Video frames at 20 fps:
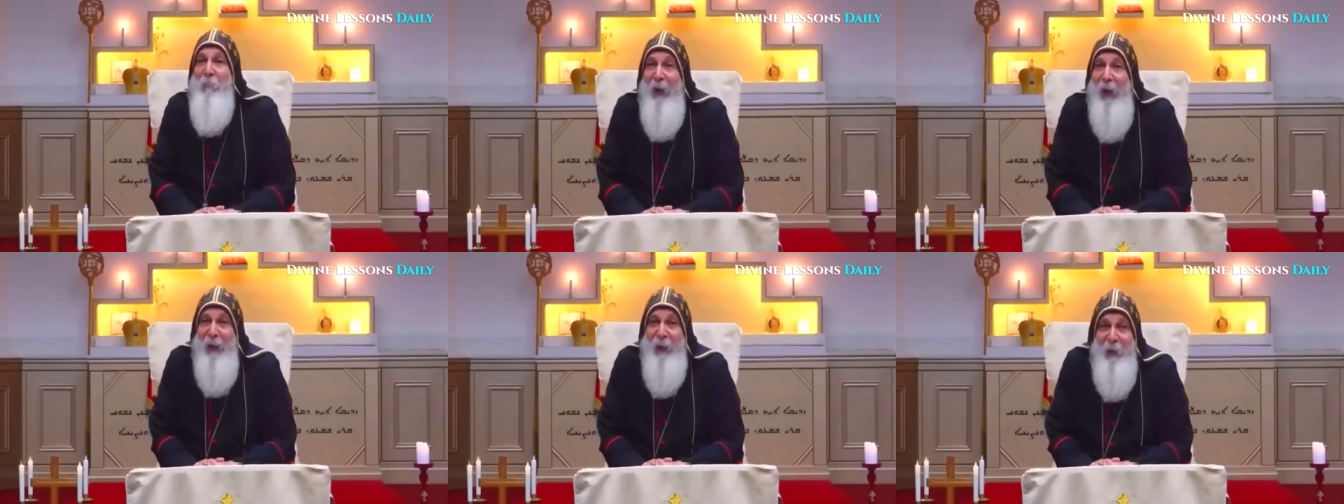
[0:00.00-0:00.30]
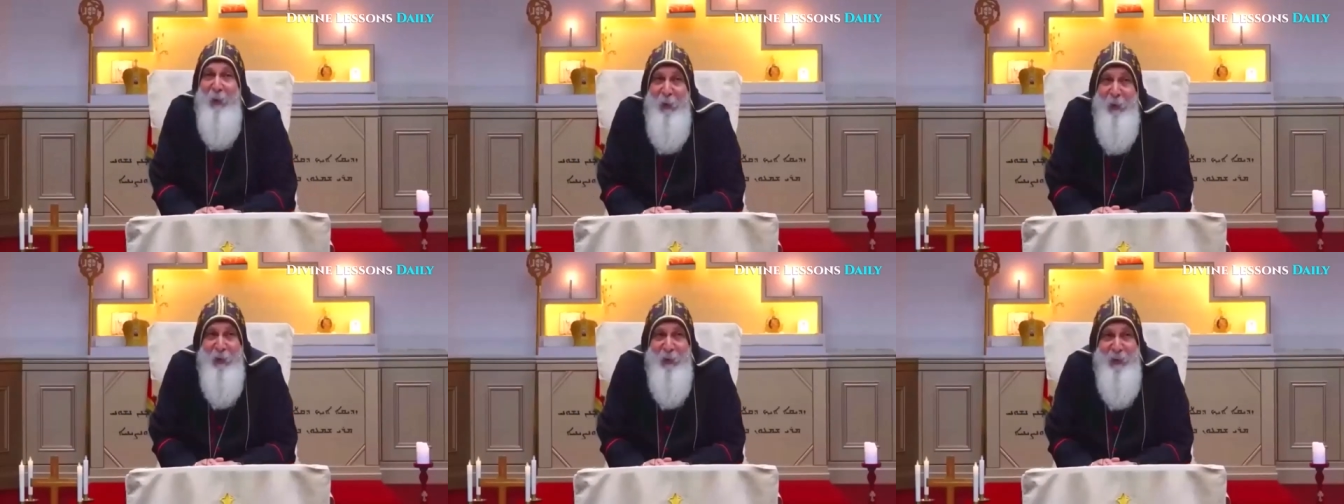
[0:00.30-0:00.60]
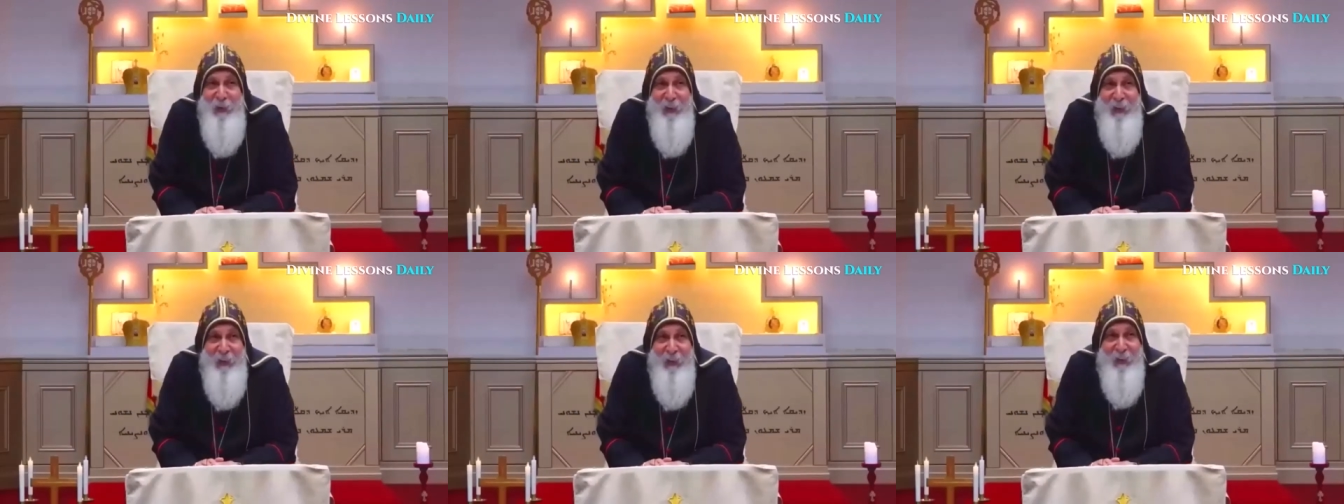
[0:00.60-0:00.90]
my
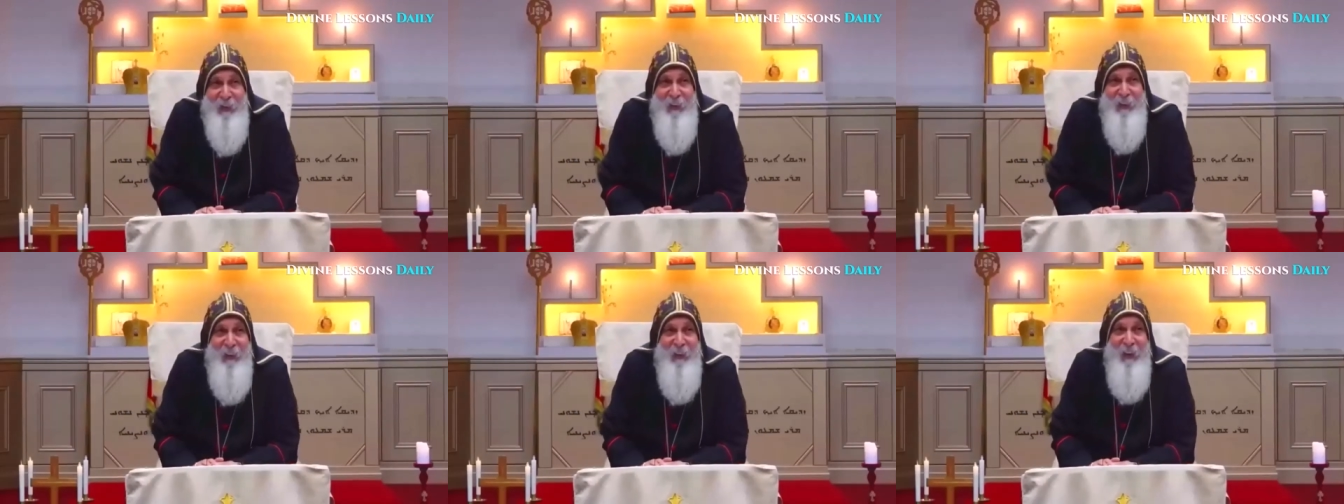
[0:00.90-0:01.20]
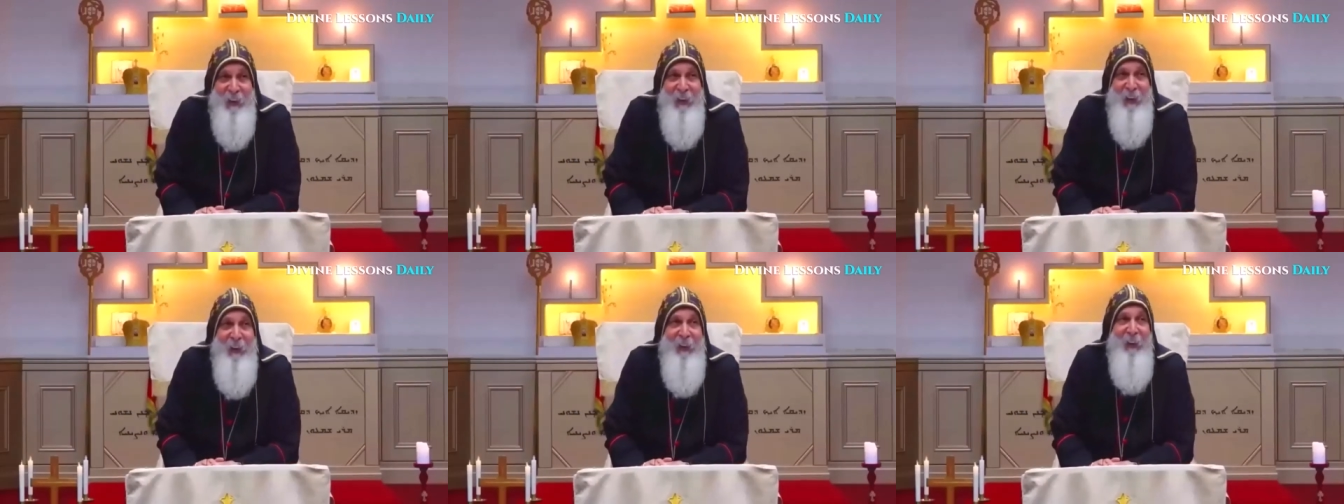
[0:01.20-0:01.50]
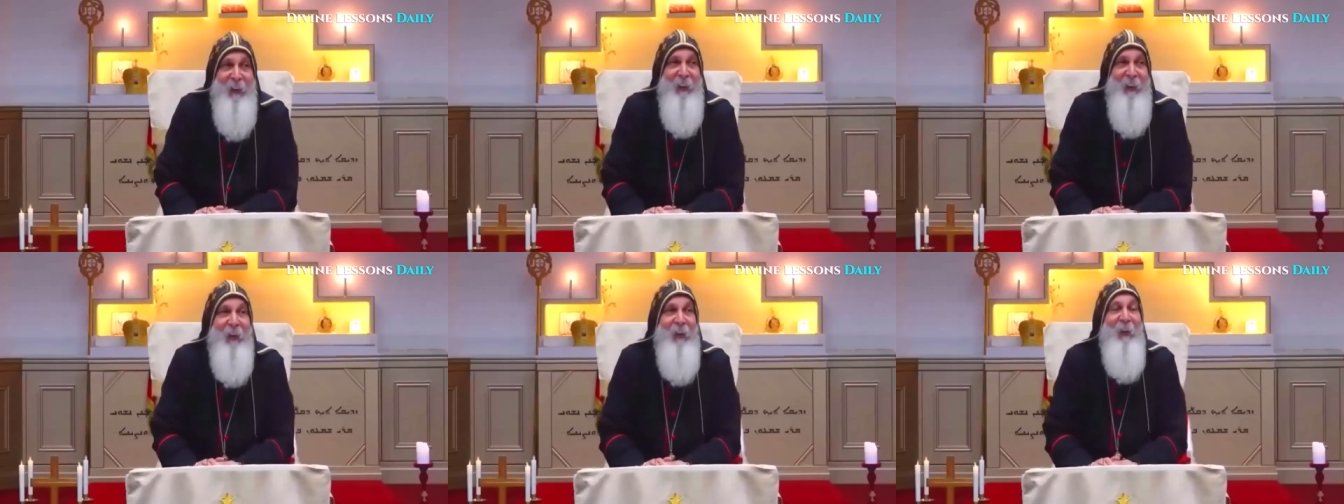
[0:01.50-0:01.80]
goodness.
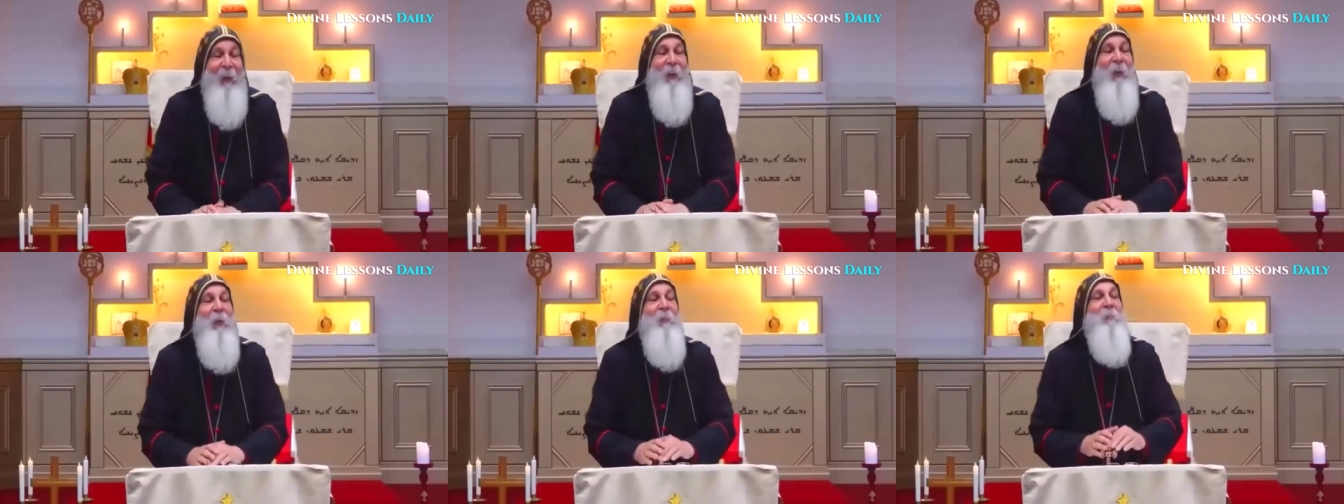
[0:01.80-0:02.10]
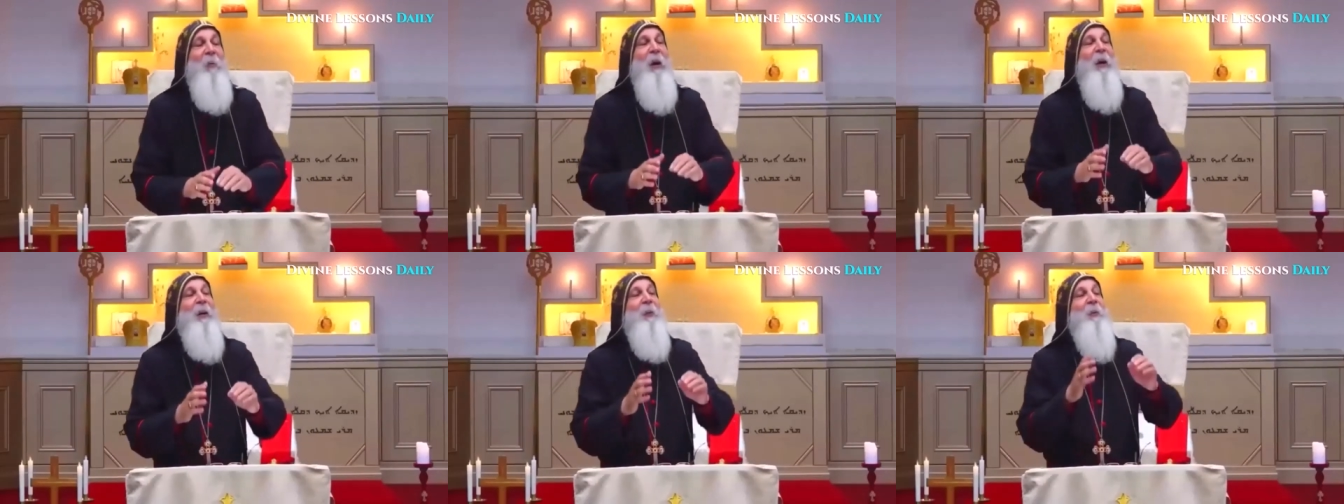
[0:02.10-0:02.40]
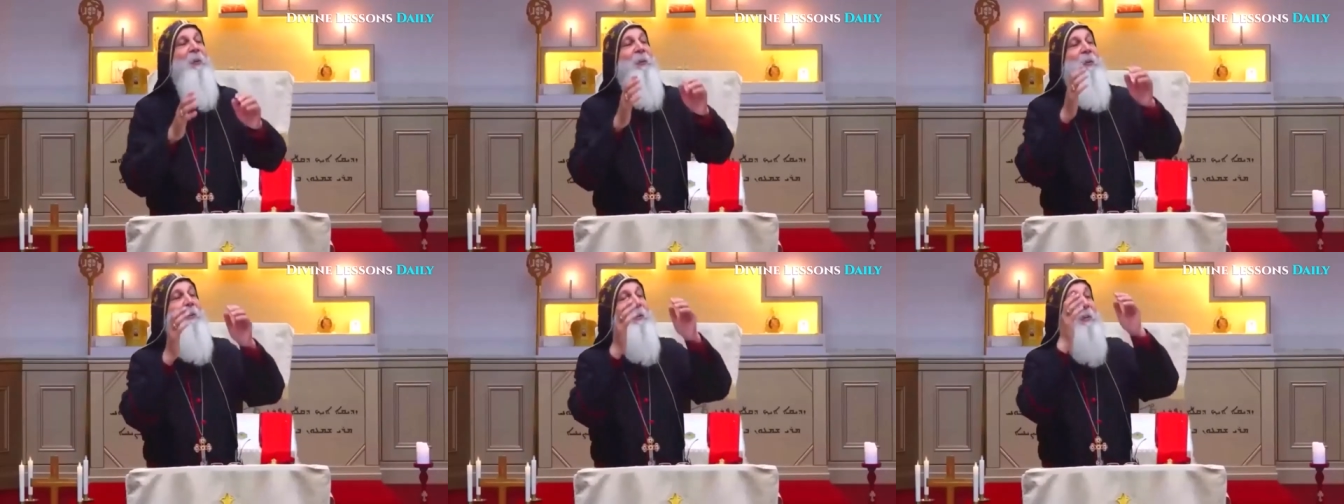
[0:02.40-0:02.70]
Oh my
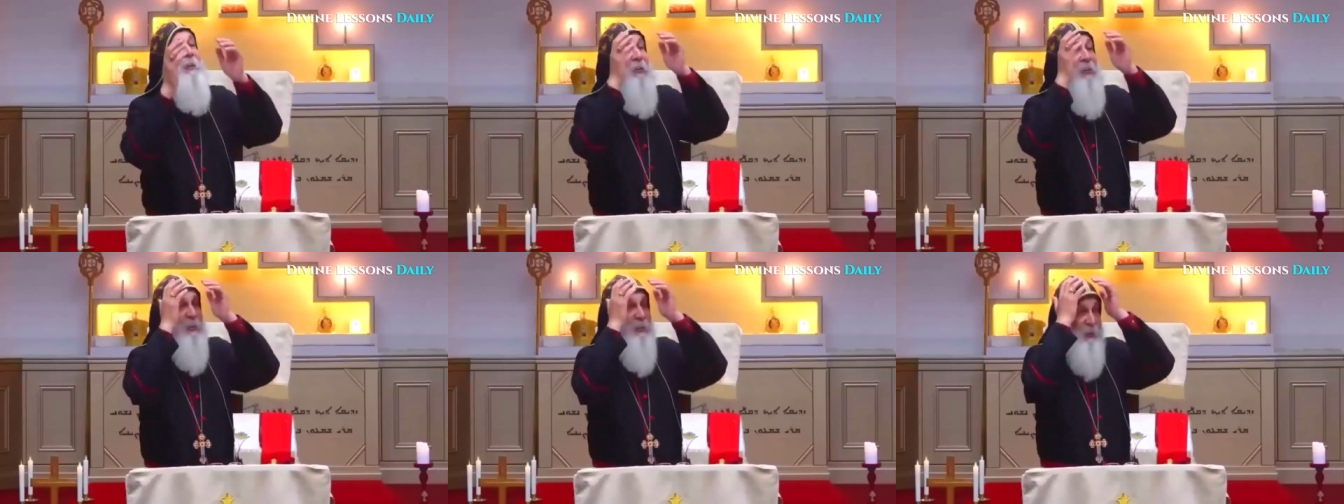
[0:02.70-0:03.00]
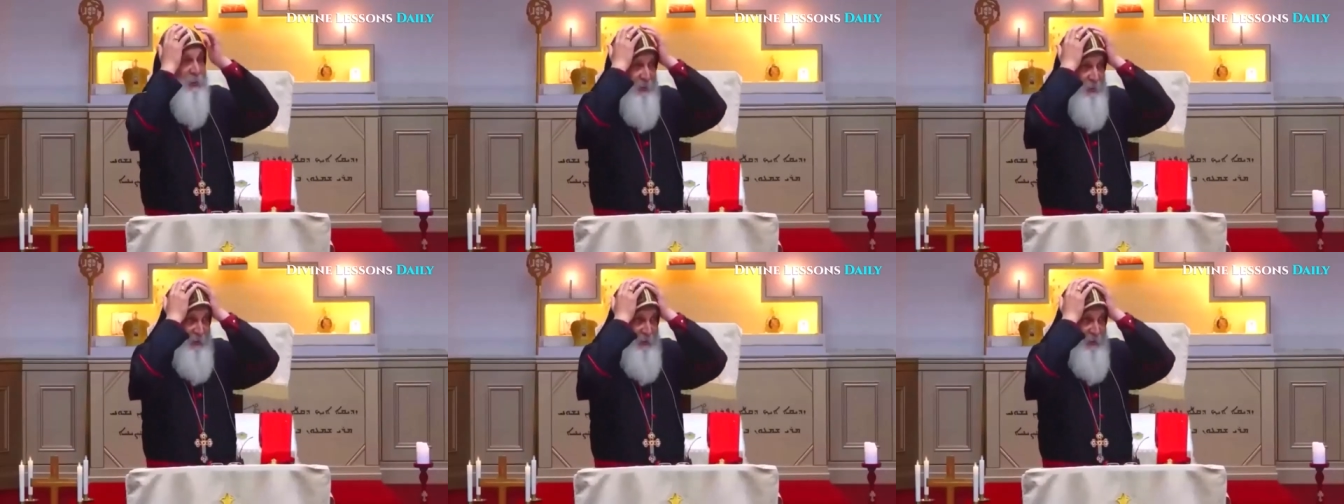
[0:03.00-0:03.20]
goodness.